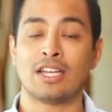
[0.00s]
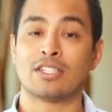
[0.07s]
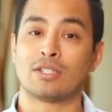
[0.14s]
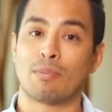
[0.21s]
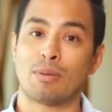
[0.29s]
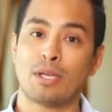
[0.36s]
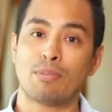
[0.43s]

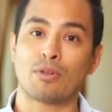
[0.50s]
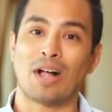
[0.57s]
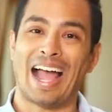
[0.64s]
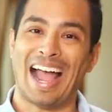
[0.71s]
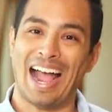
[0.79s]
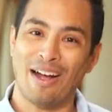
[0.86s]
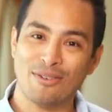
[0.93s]
to people
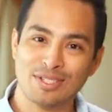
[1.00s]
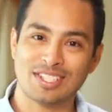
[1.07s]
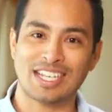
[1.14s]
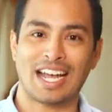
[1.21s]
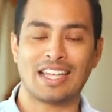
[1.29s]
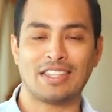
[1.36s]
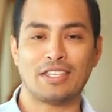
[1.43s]

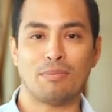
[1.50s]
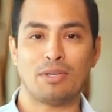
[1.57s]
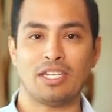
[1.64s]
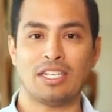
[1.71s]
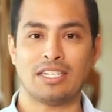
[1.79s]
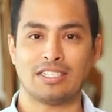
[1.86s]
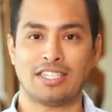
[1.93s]
outside the
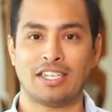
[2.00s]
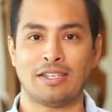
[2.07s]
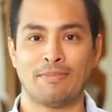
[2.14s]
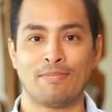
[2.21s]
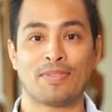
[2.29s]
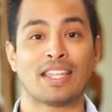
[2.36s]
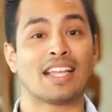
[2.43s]
immediate
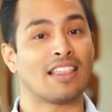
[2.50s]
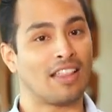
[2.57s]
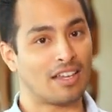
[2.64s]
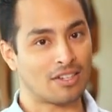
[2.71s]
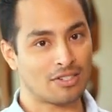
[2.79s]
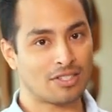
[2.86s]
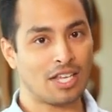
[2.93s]
team,
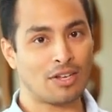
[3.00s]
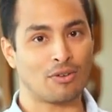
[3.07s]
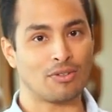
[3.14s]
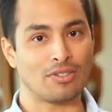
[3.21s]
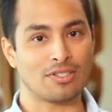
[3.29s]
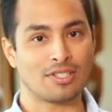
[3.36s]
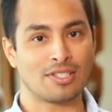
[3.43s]
like your
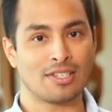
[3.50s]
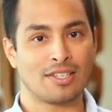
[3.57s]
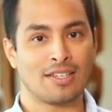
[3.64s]
stakeholders.